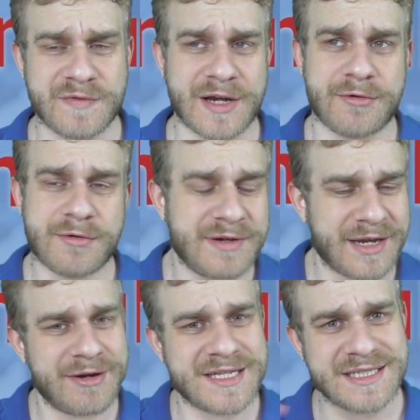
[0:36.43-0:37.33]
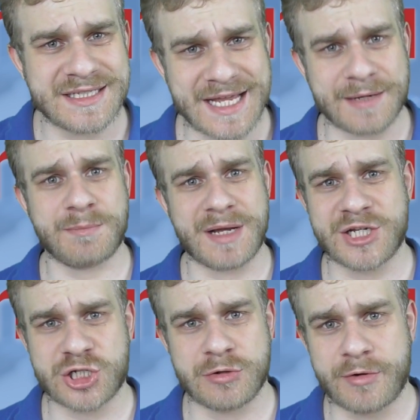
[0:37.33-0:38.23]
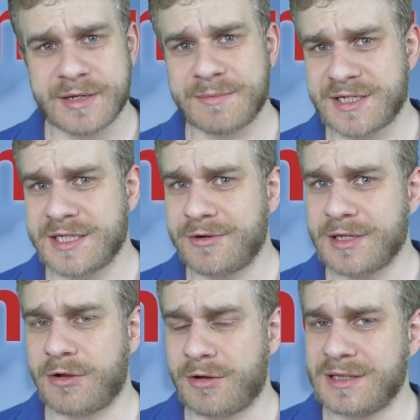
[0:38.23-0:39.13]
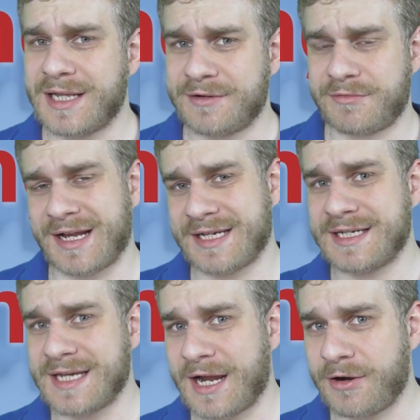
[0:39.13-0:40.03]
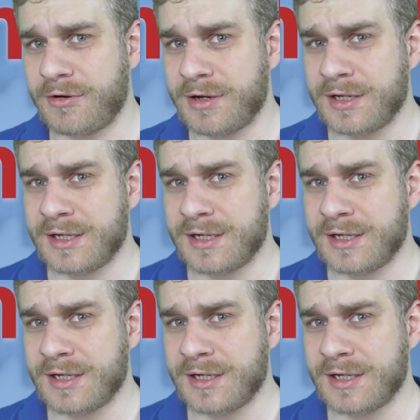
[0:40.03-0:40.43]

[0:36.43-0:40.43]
There, there isn't that much learning material online right now.